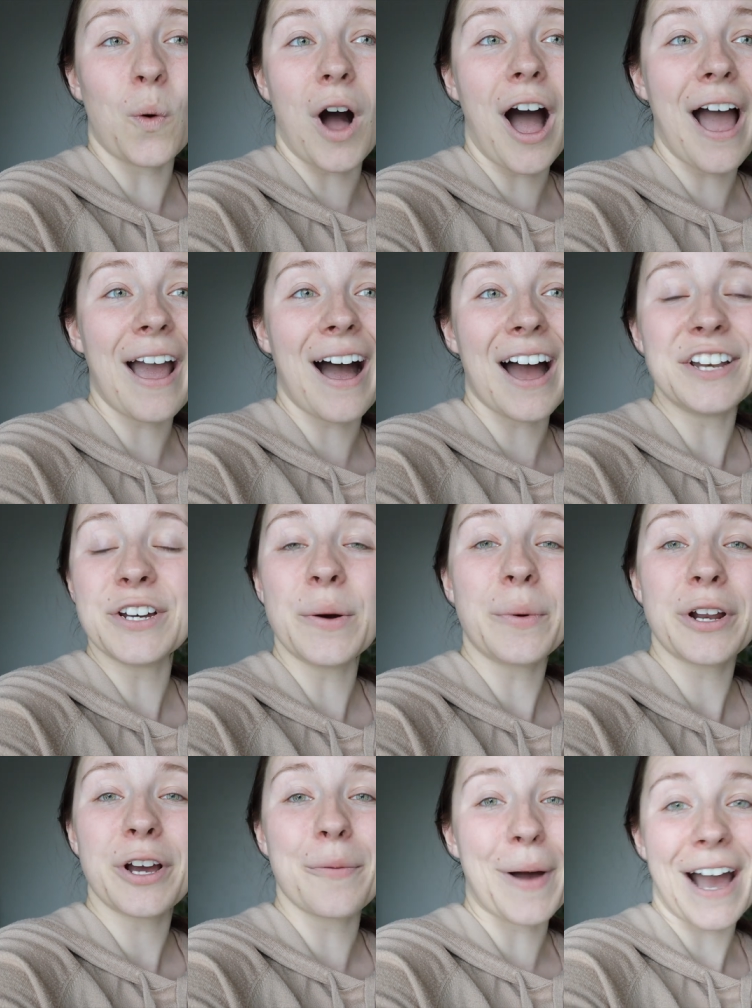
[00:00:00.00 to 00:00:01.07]
why I don't
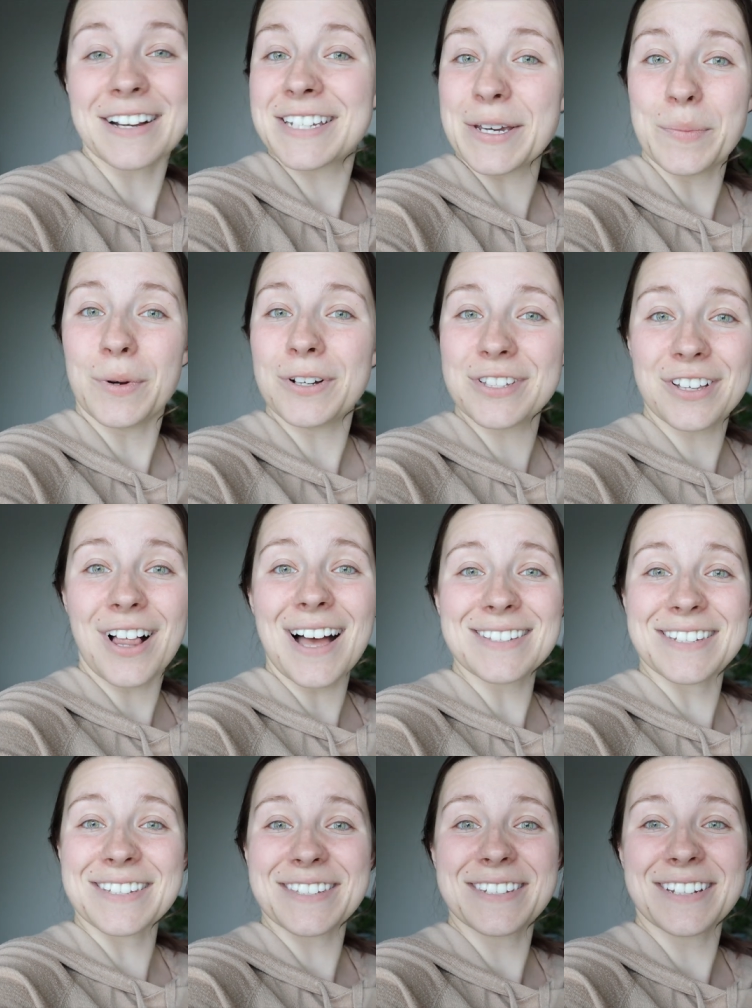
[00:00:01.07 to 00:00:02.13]
want to go back to in-person
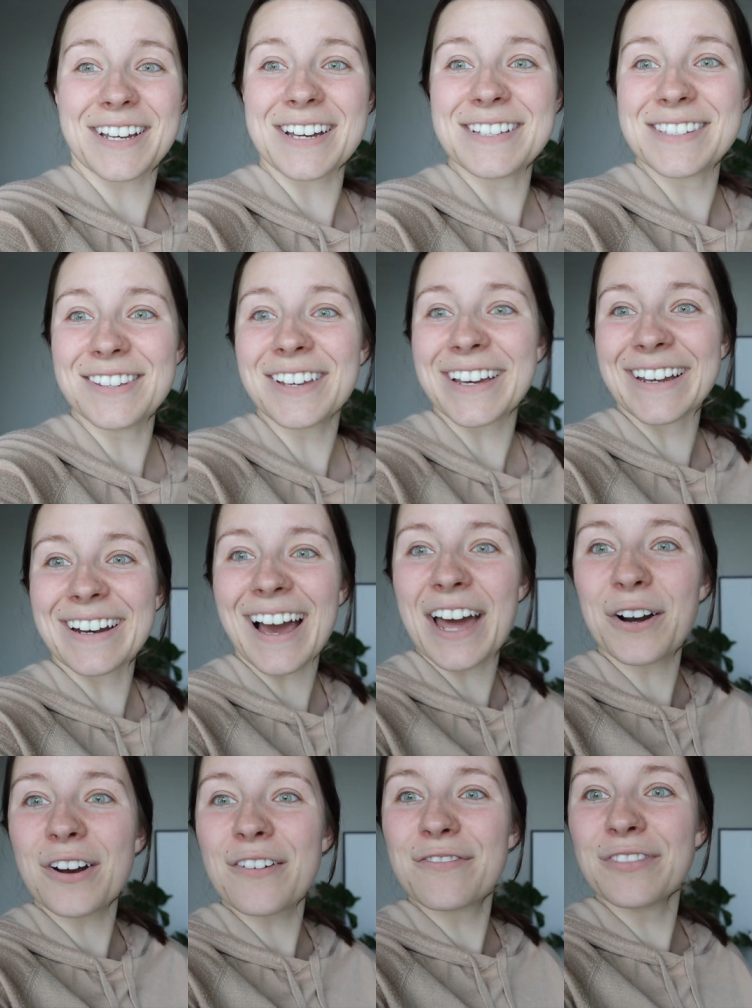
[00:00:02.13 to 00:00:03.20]
classes. Cause look at, I
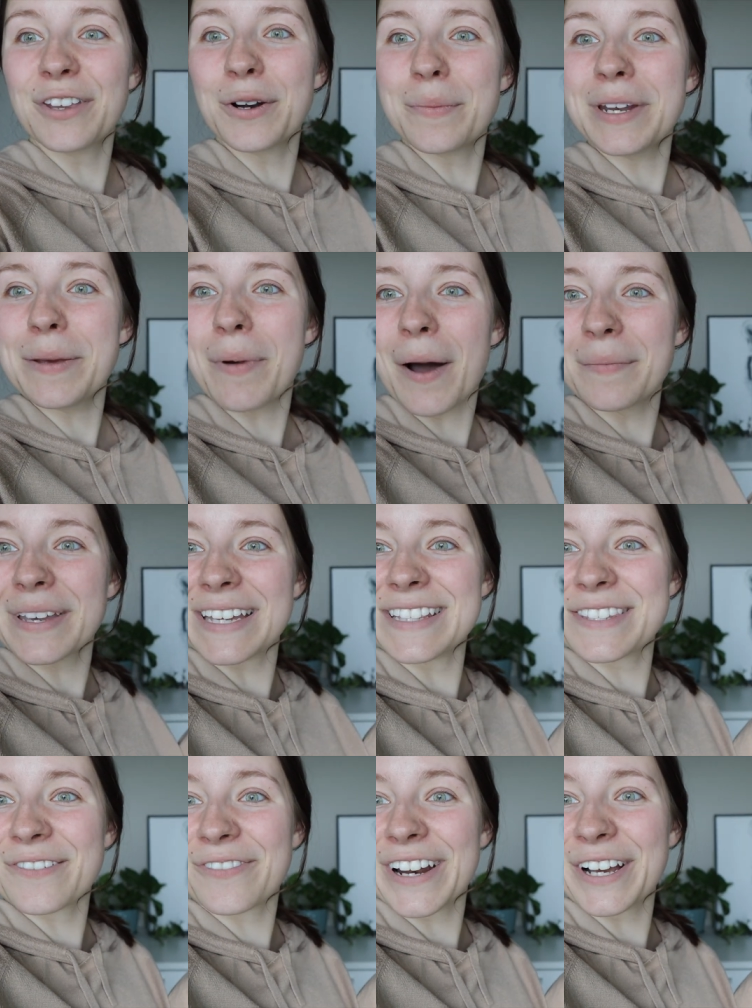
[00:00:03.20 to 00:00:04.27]
don't have little mini
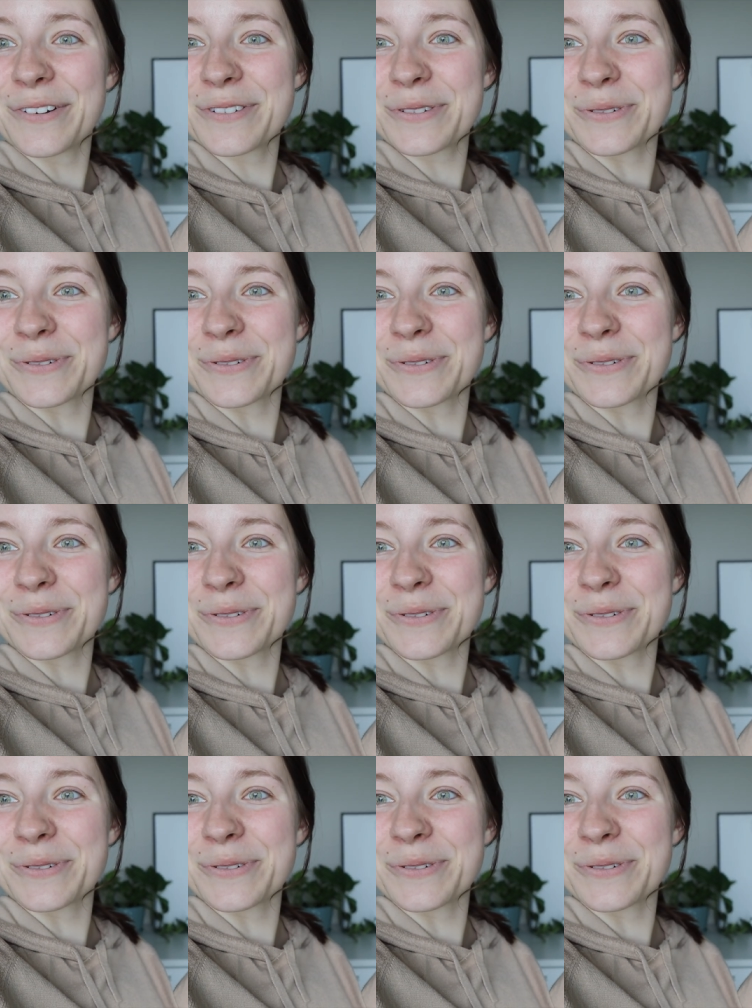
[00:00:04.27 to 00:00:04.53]
pumpkins when I go to